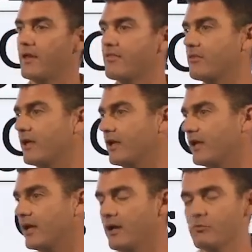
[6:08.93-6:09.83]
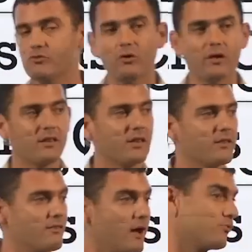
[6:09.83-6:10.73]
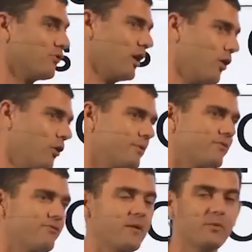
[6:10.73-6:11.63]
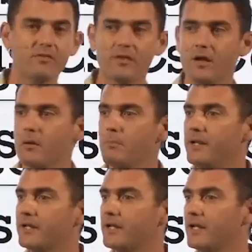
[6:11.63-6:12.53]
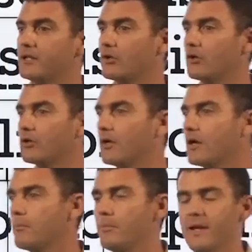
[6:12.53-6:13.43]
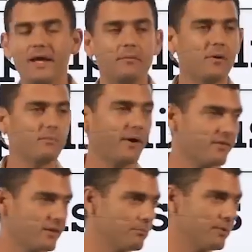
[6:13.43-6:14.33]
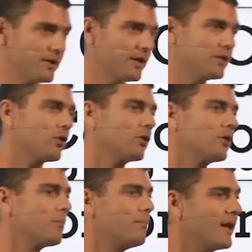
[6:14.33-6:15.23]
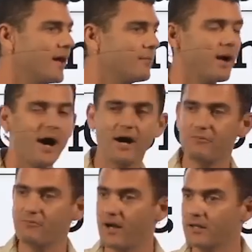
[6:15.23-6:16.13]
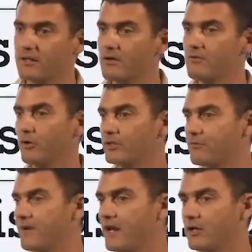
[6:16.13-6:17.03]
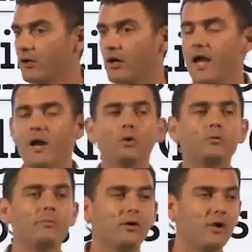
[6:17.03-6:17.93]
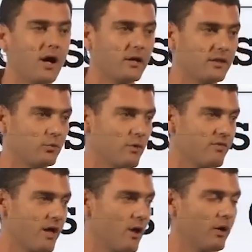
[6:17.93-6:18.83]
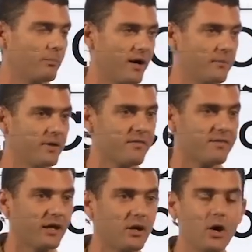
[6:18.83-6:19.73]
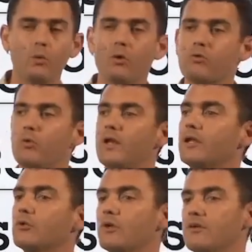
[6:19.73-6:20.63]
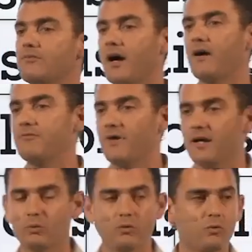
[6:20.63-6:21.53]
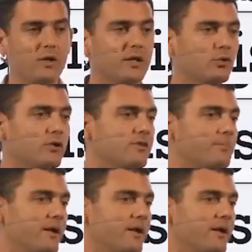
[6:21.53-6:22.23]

as I hope it's famous, Bill Clinton blamed, President Bill Clinton blamed Arafat for the failure. Ehud Barak, that was our prime minister, was willing to give Arafat, was willing to give the